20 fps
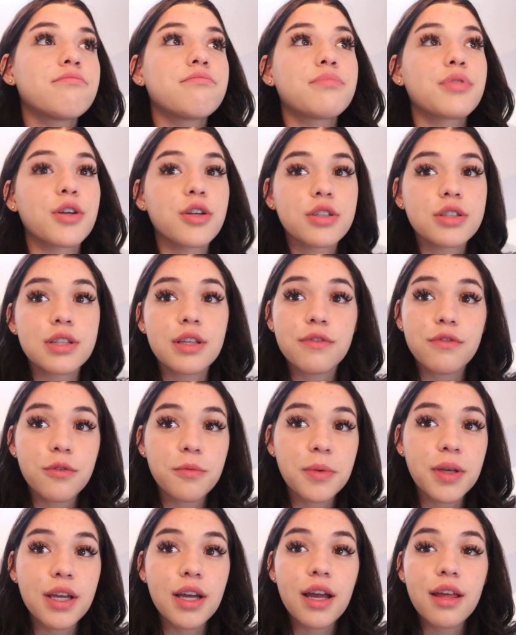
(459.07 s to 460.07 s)
Personally, for
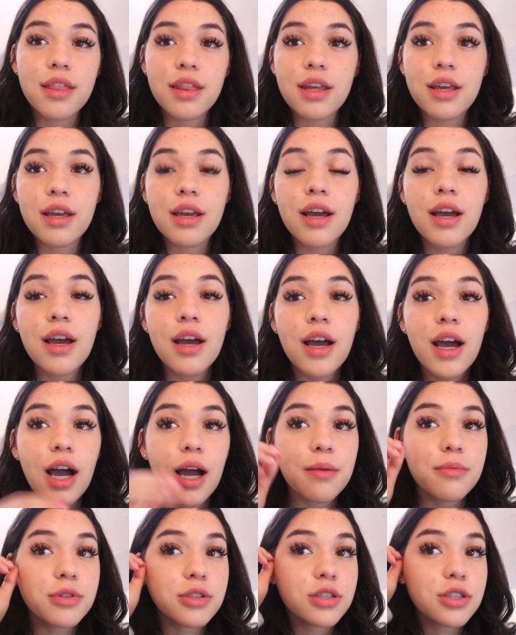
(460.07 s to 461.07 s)
me, I think
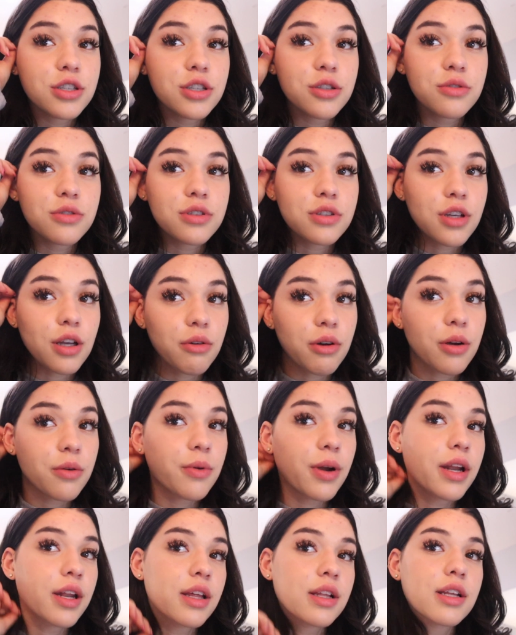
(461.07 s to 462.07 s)
I'm just too slow at
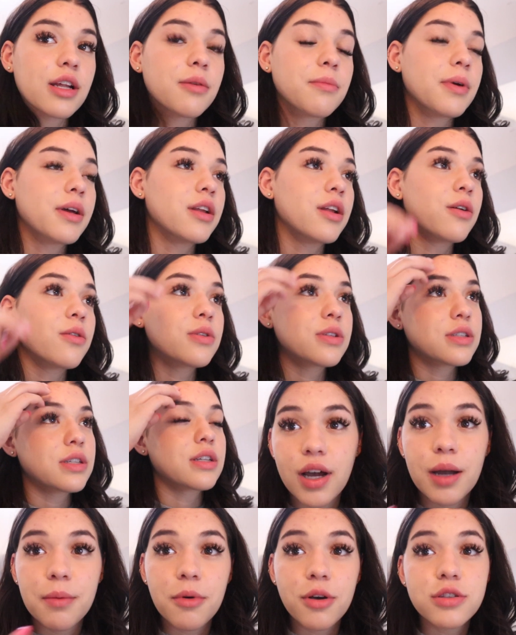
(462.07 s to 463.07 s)
writing down my notes.
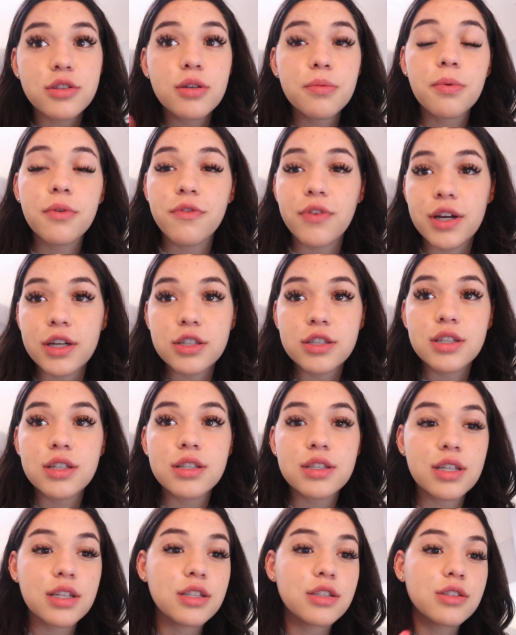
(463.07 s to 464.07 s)
And I'm also a
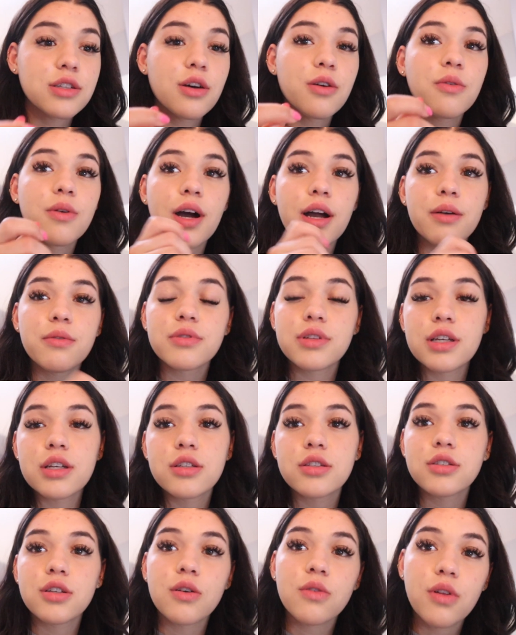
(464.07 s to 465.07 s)
perfectionist, and so I will take
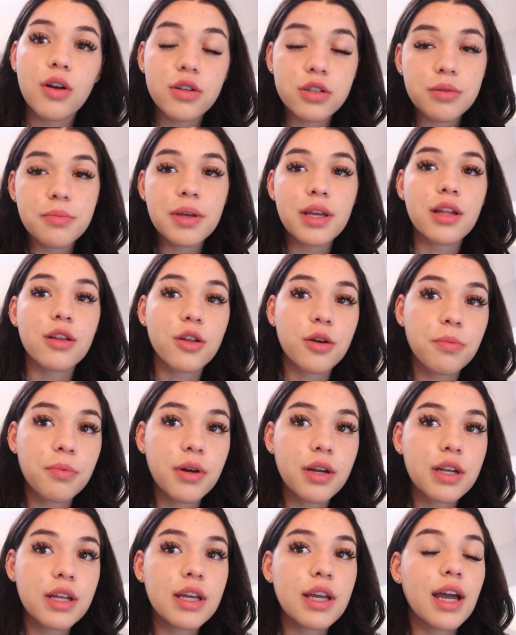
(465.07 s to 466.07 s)
so long to make it look
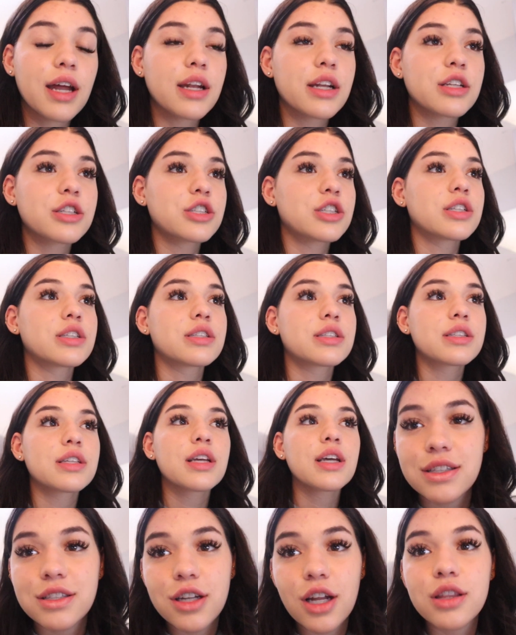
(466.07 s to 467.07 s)
pretty, and
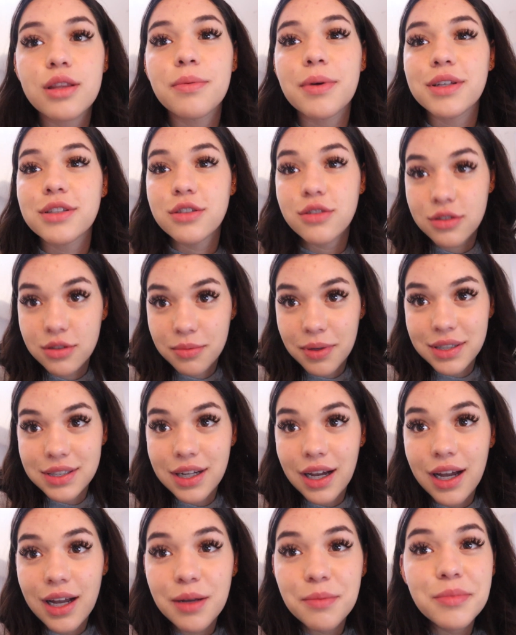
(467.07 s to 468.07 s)
it's not the best use of my
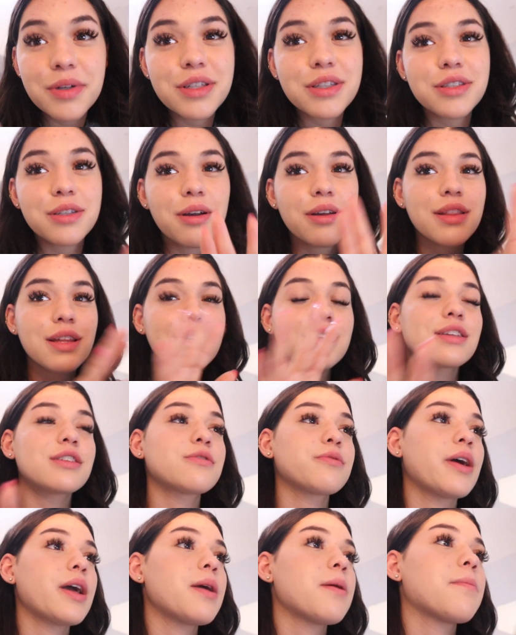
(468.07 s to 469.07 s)
time. So I think
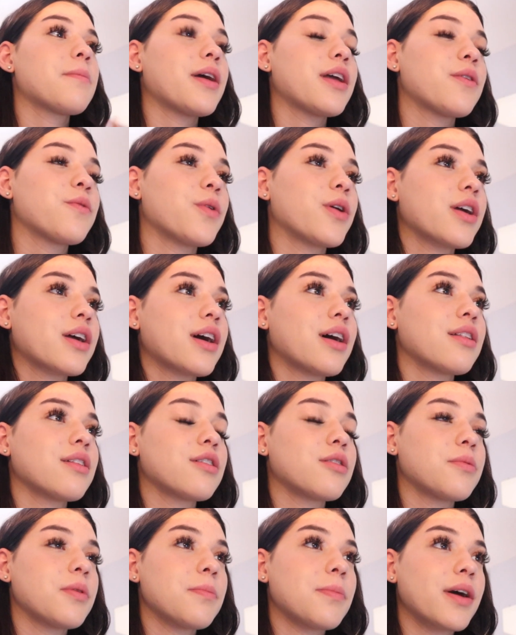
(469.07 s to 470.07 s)
this way might work a
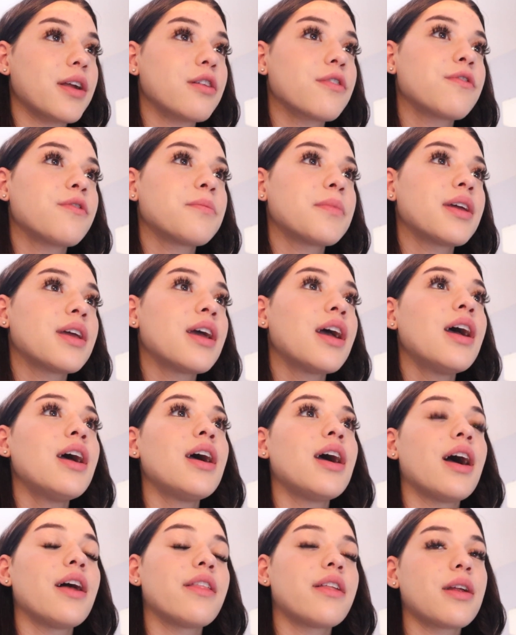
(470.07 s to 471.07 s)
little bit better for me,
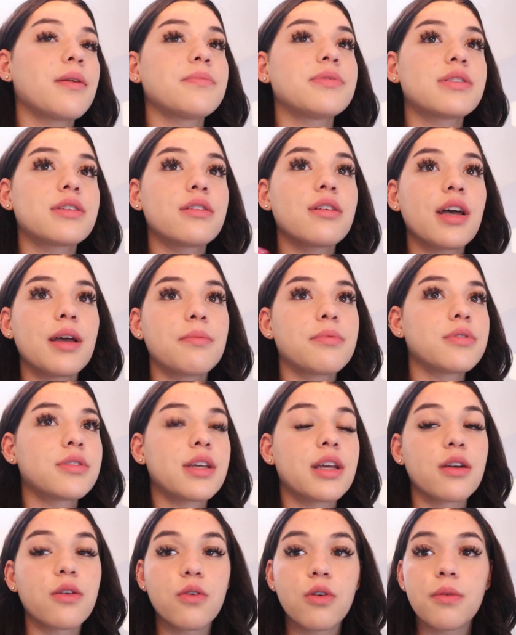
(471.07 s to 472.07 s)
and then I'm still able
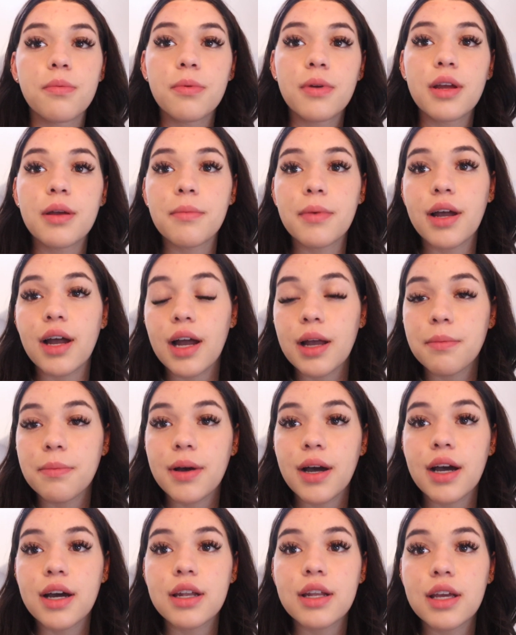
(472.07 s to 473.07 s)
to incorporate my
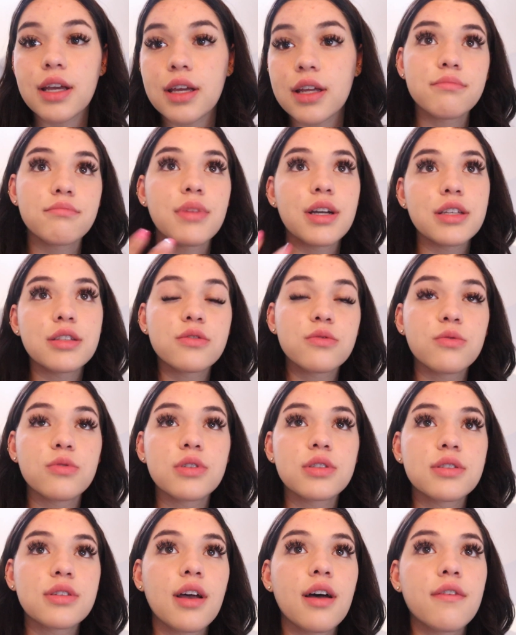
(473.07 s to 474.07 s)
iPad in my
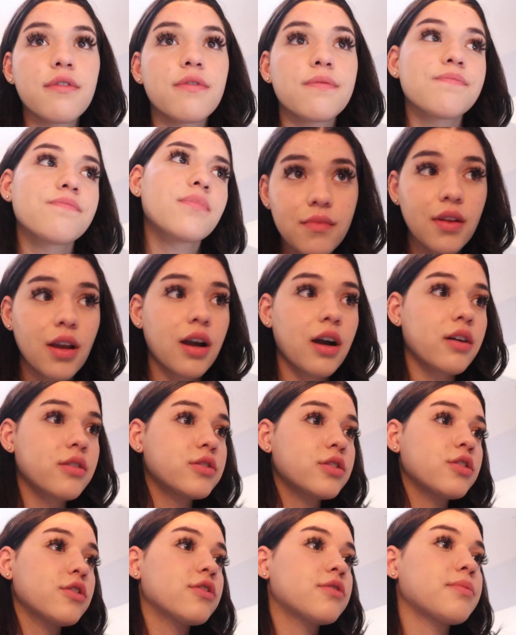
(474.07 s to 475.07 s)
school stuff. I
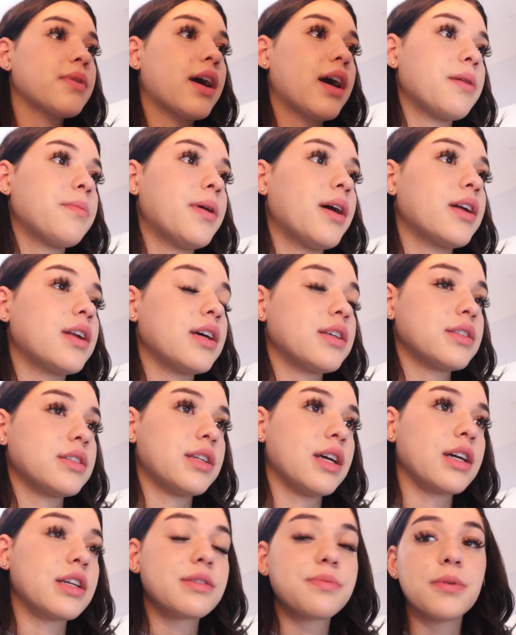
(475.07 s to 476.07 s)
also use my iPad as a
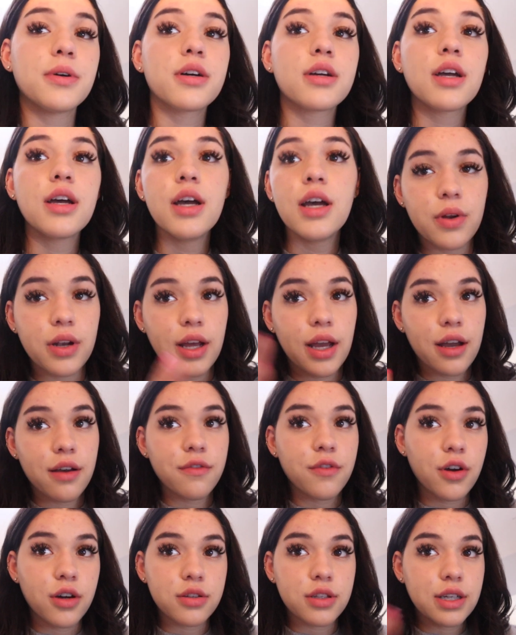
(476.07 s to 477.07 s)
textbook when I
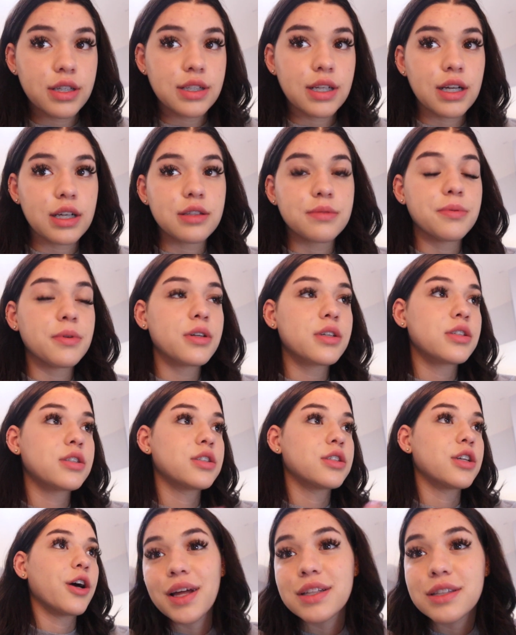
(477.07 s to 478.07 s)
have online textbooks.
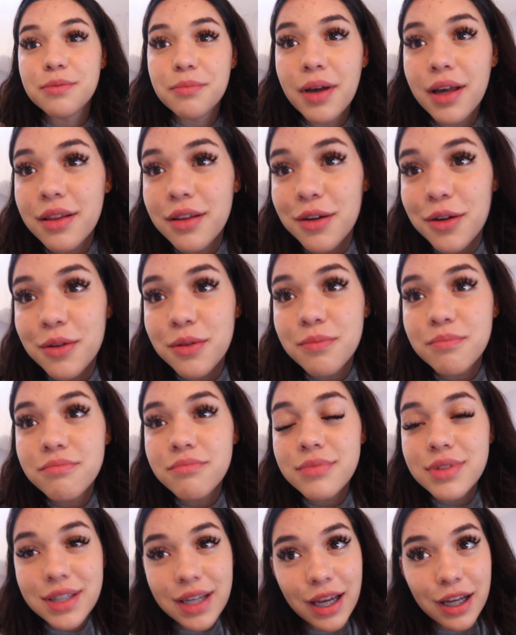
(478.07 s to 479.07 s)
So that's my little
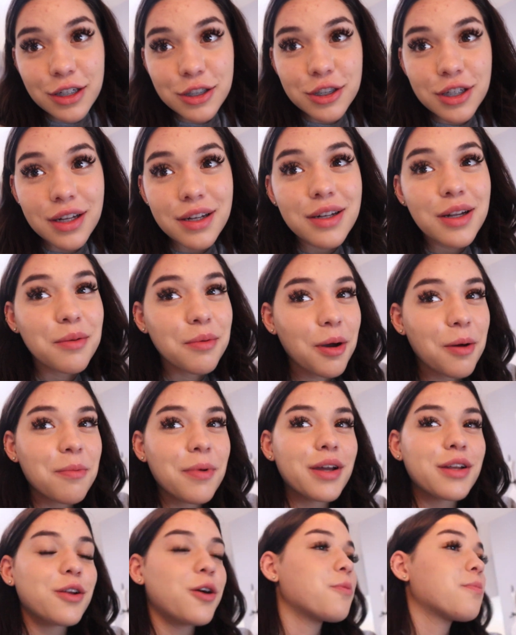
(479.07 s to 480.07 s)
tangent about
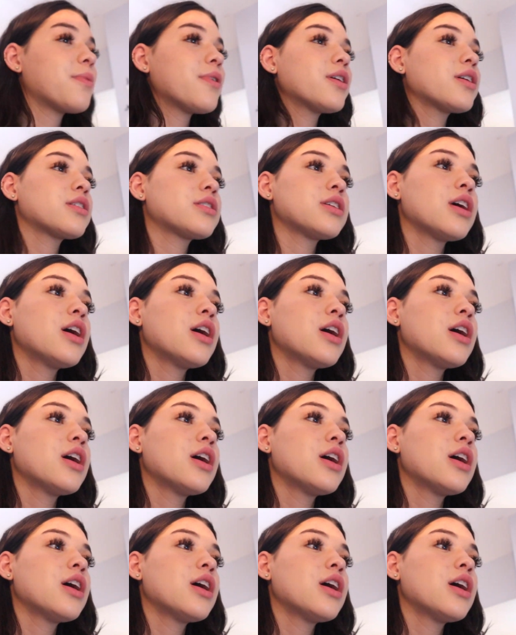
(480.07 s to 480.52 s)
my notebooks.